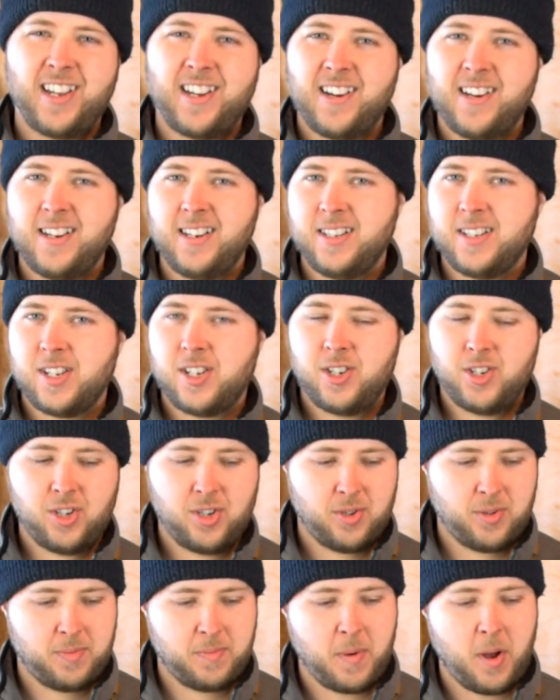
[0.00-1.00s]
kind of
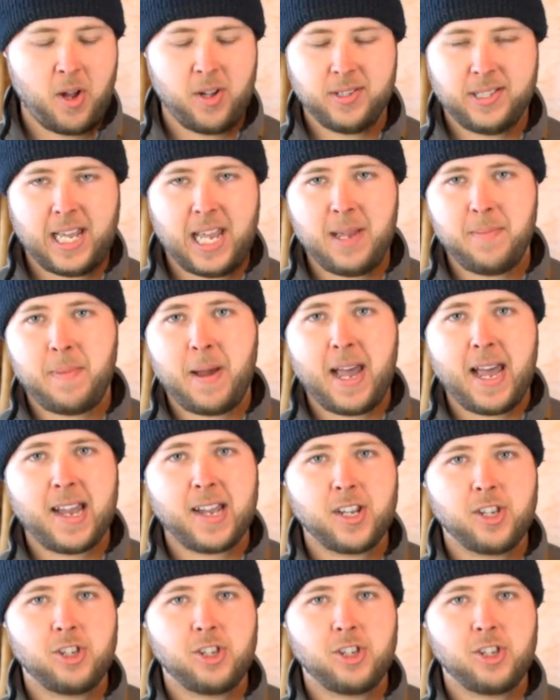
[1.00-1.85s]
small day pack,